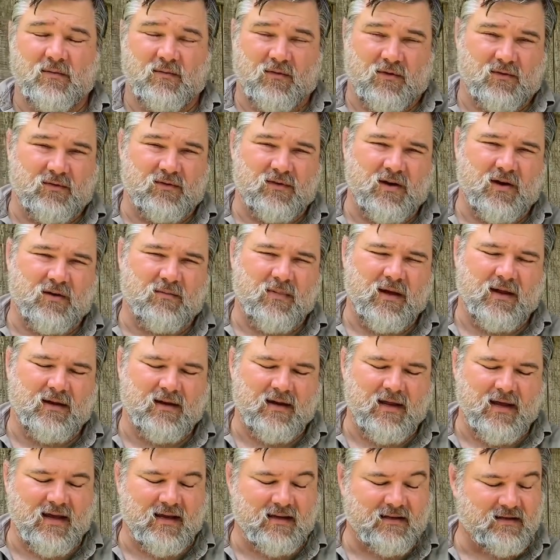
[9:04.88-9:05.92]
that we're going to talk about
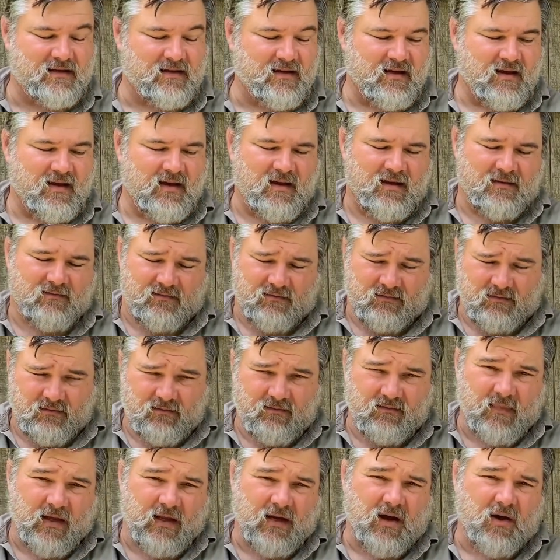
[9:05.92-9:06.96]
next,
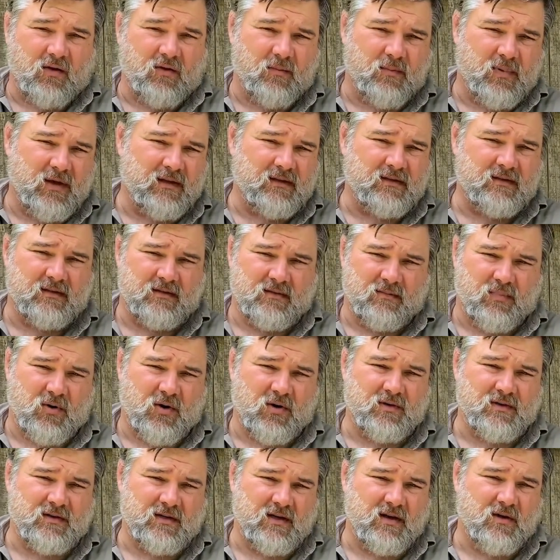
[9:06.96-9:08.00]
and all the pieces and
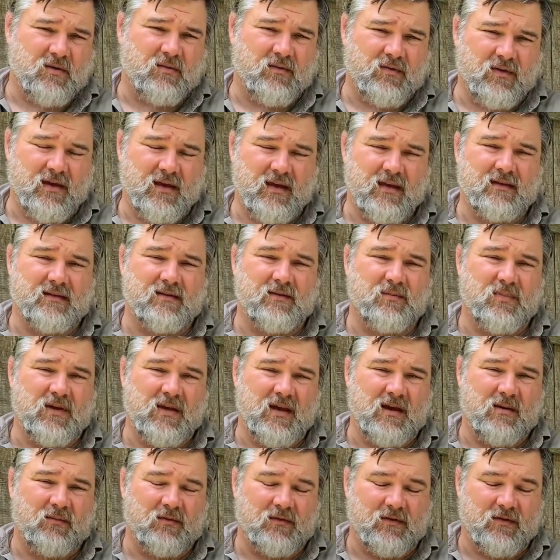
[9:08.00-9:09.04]
parts that go with it to
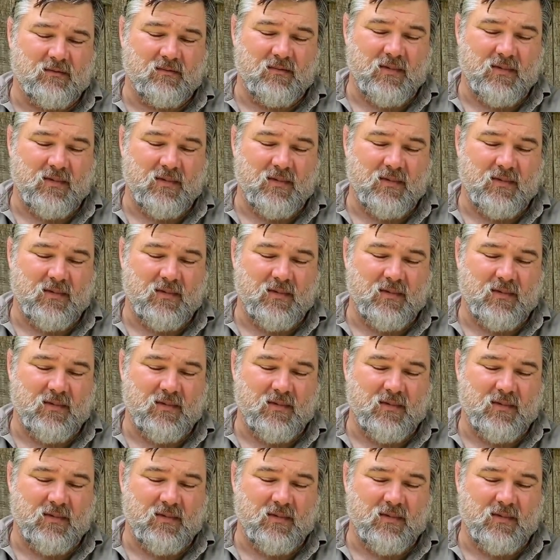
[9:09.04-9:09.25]
be able to